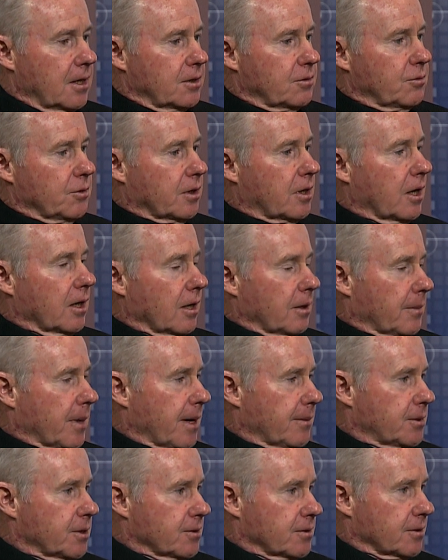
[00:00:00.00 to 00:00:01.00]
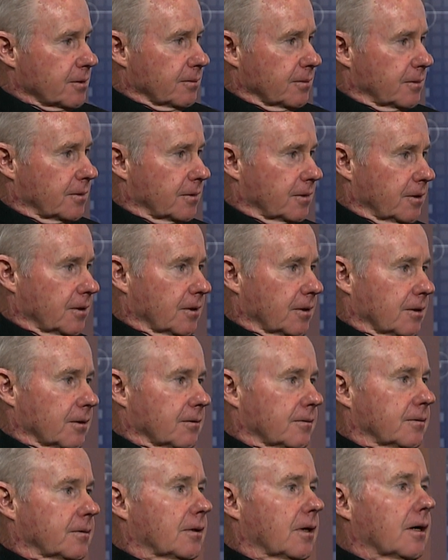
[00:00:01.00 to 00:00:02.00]
to recall our baptism. Right, you
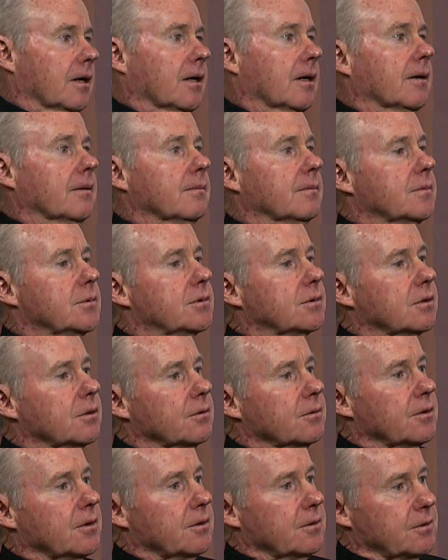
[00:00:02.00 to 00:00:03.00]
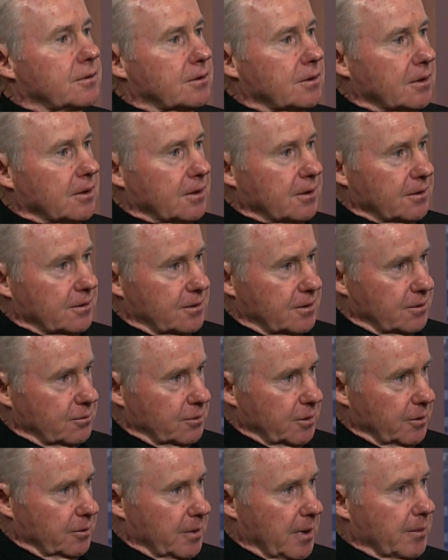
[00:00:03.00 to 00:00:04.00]
know, right. Um, so that uh,
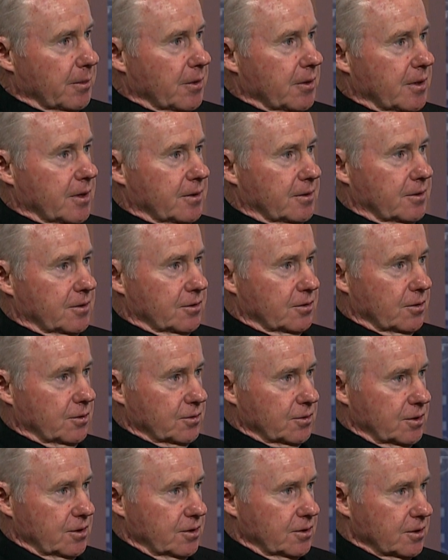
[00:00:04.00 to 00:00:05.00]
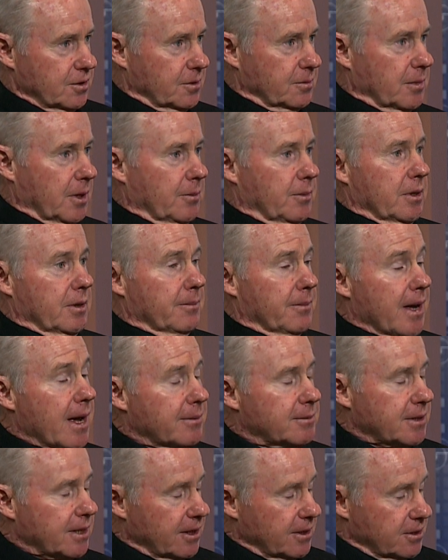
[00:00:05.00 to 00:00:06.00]
we remember that this whole season is about being
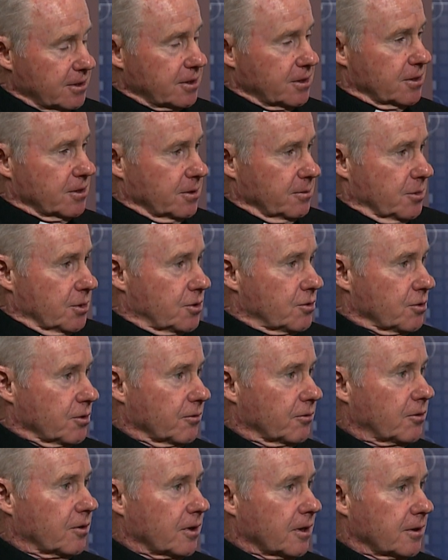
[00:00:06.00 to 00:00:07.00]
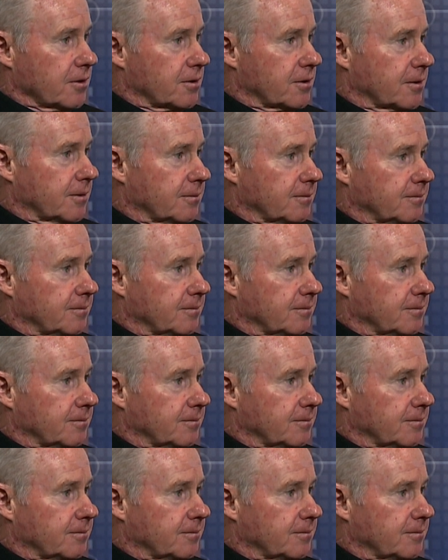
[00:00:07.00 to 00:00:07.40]
baptized into the mystery of Christ.